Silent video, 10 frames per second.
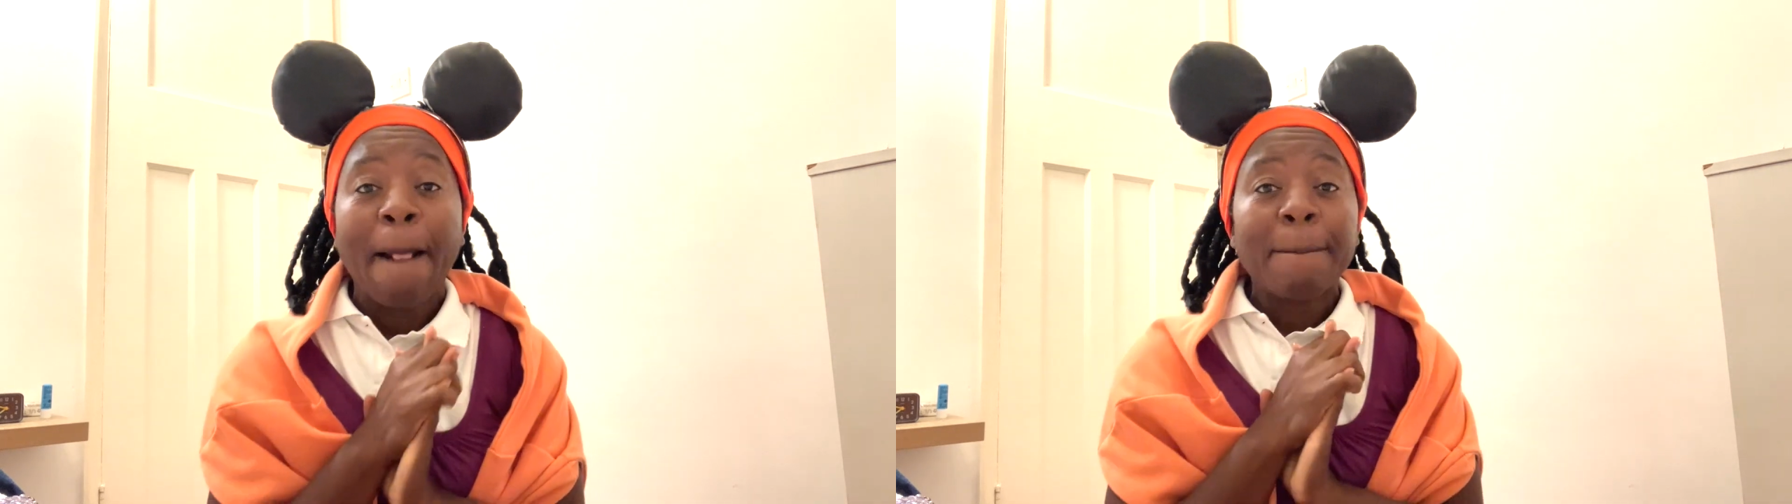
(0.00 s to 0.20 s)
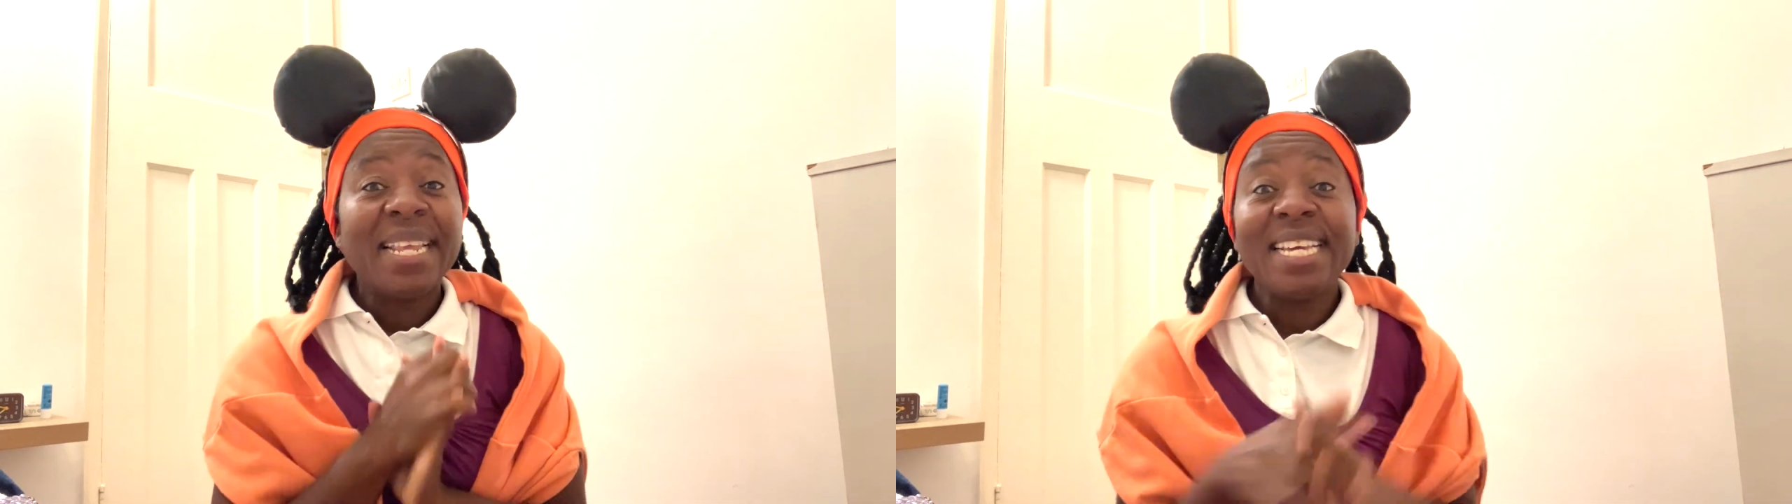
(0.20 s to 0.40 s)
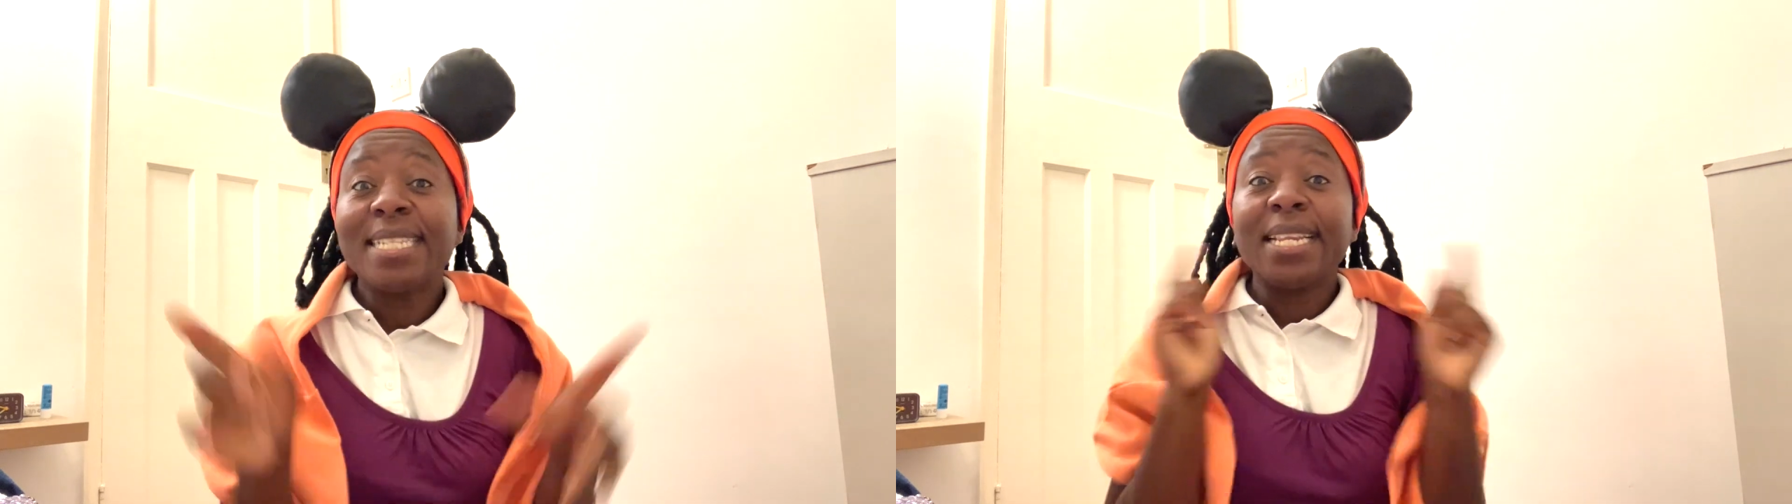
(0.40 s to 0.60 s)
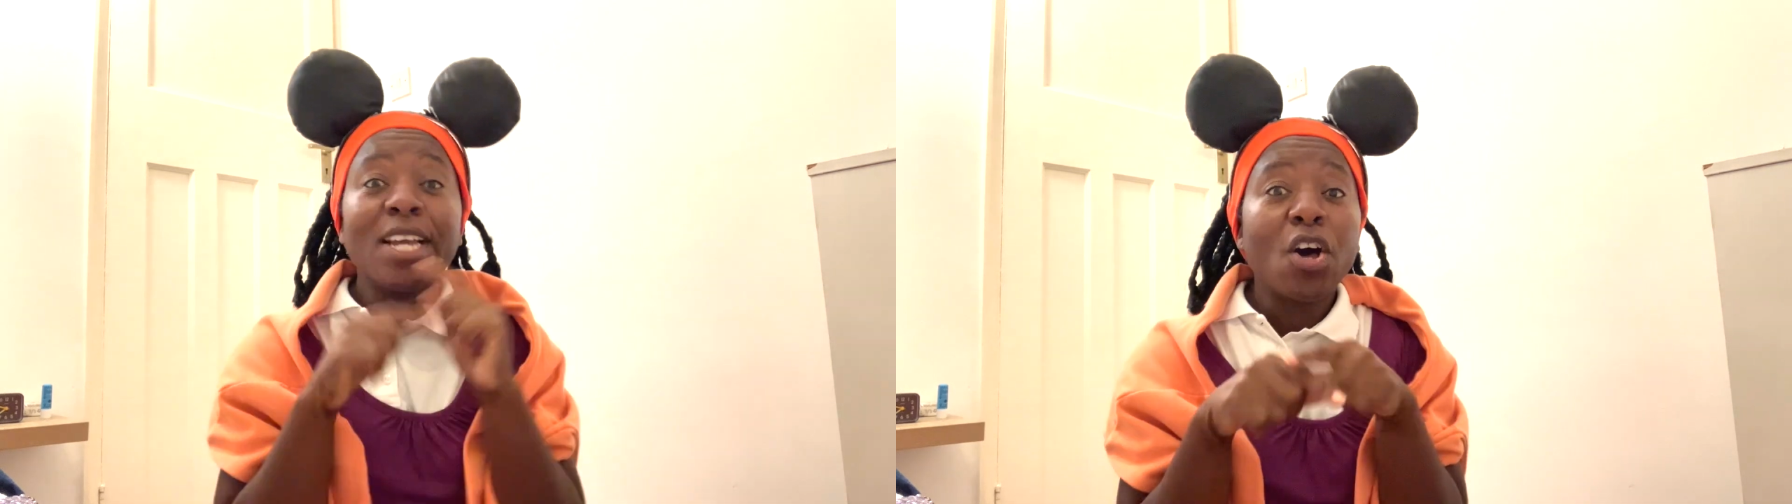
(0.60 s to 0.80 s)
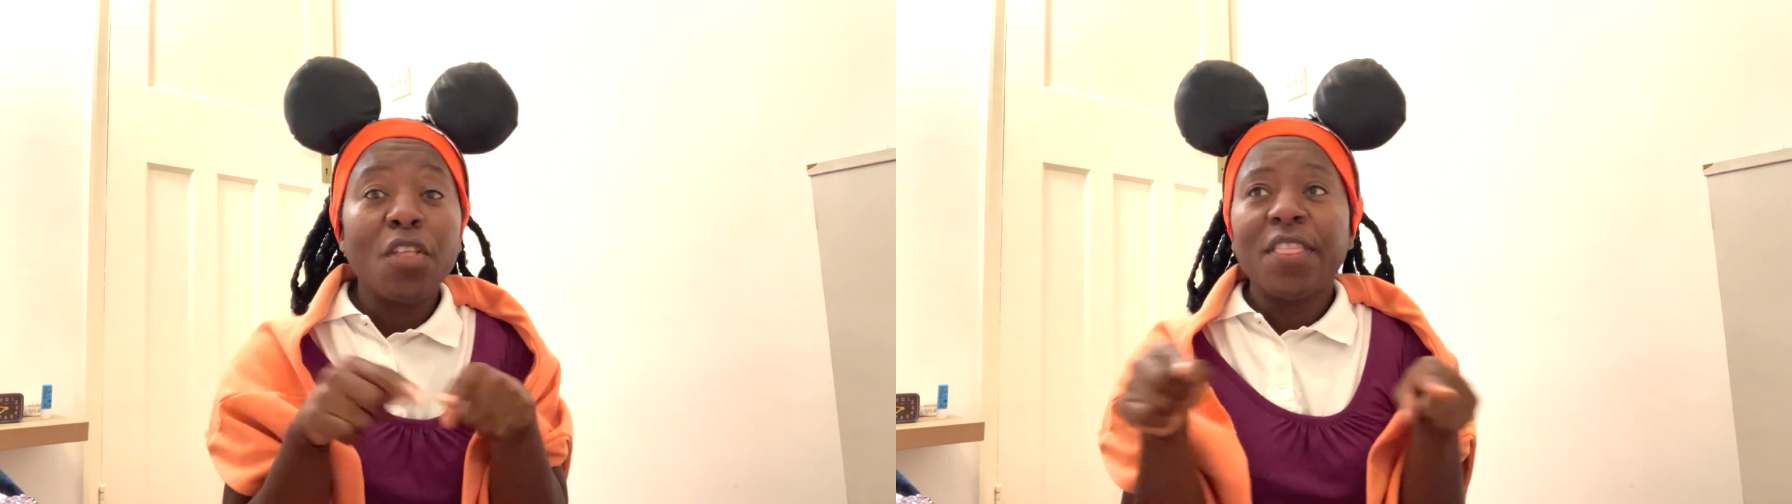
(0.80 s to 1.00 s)
Please click
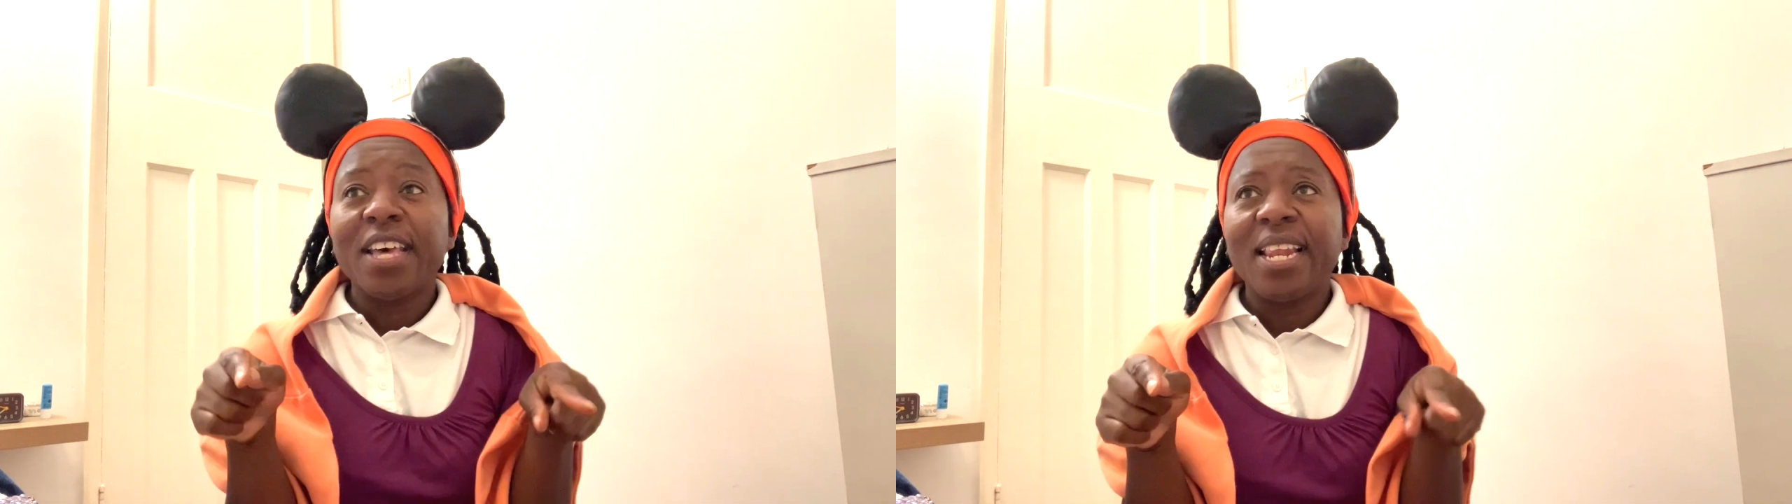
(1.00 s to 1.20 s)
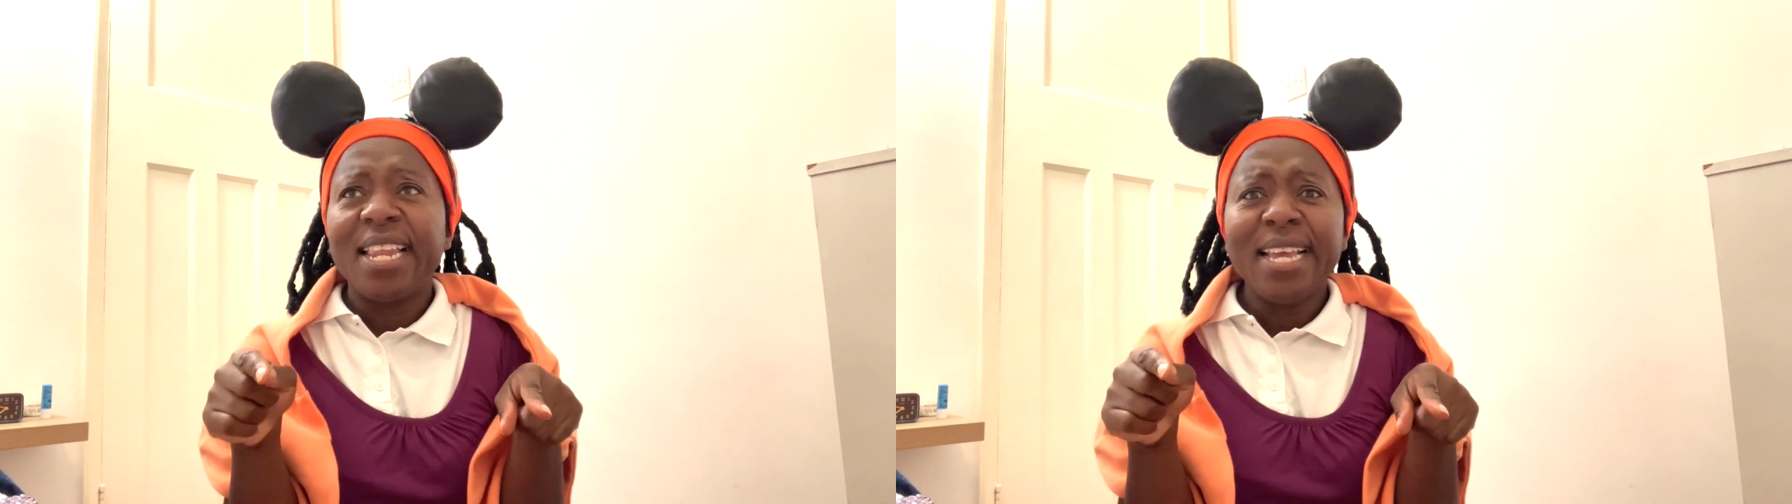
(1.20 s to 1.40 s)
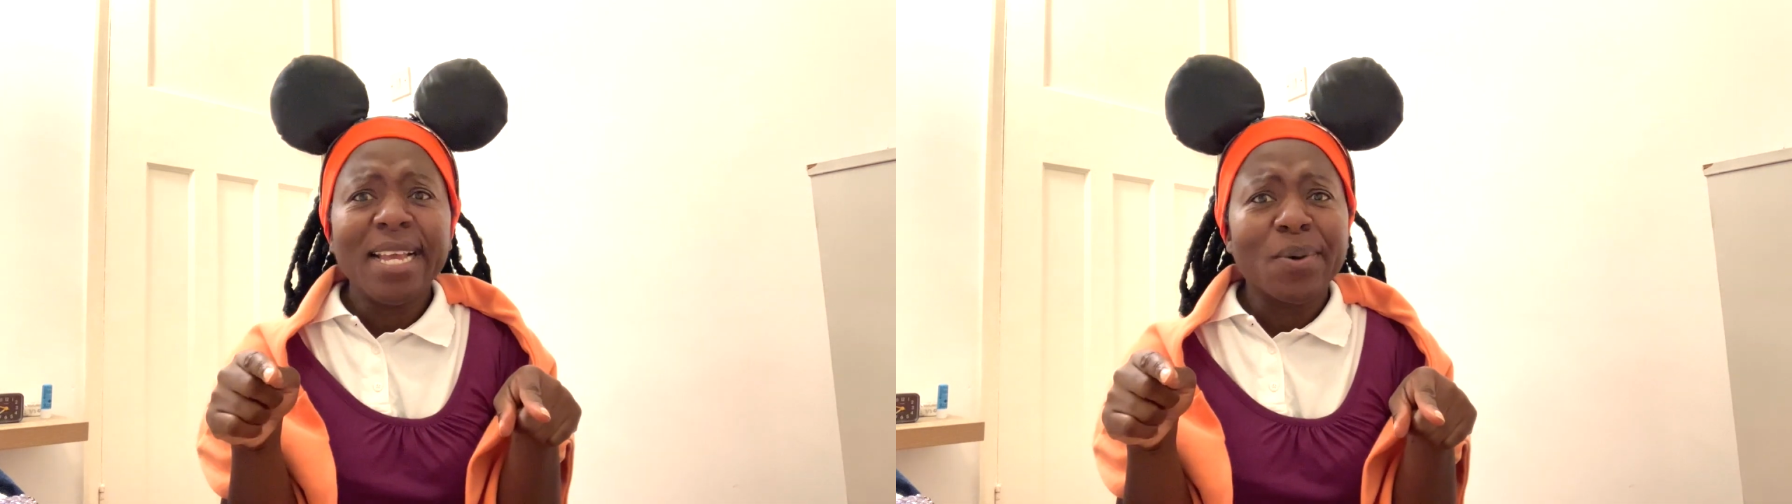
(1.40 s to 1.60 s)
on the link.